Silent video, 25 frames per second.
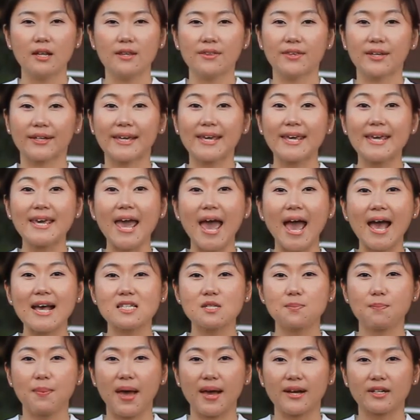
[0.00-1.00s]
The key
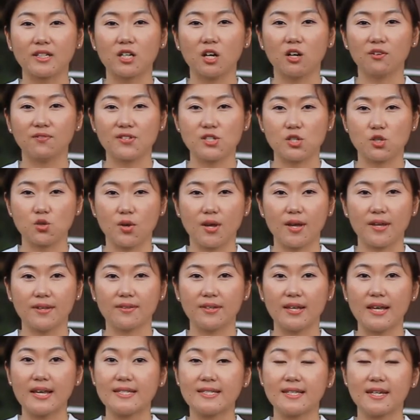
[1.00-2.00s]
aspect of
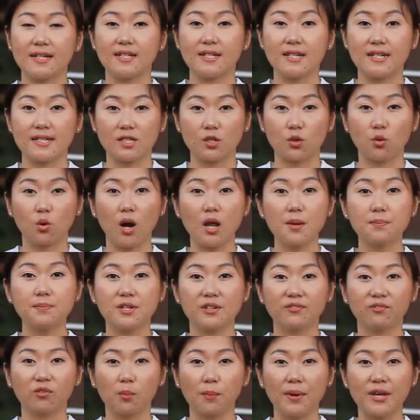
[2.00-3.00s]
strain is it describes
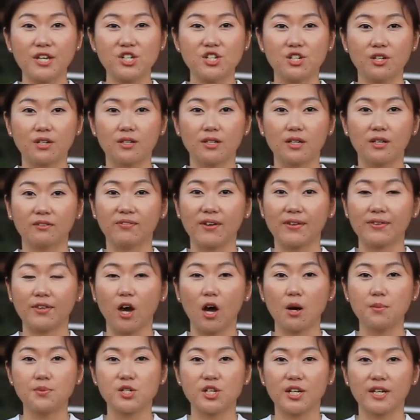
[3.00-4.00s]
deformation of an
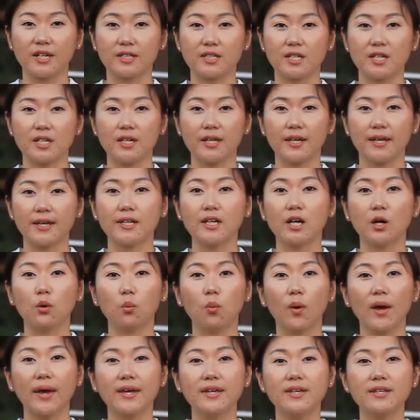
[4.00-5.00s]
object in a
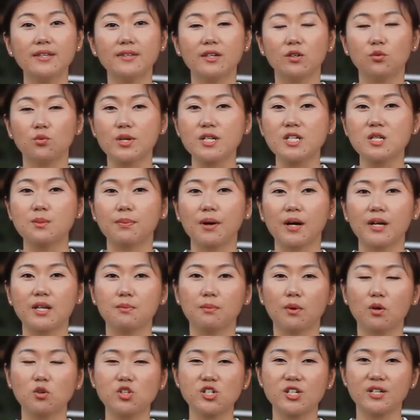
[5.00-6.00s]
way the rigid body
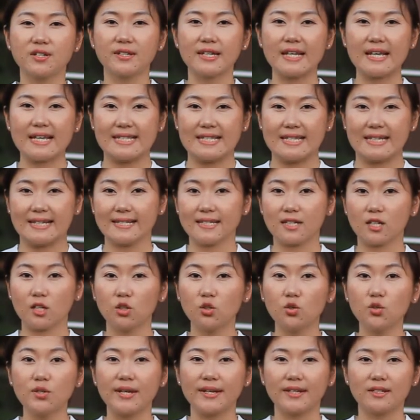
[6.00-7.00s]
motion is
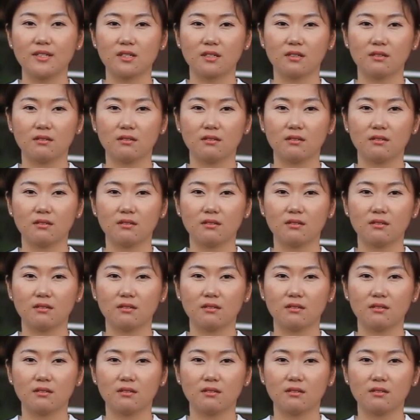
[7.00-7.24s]
excluded.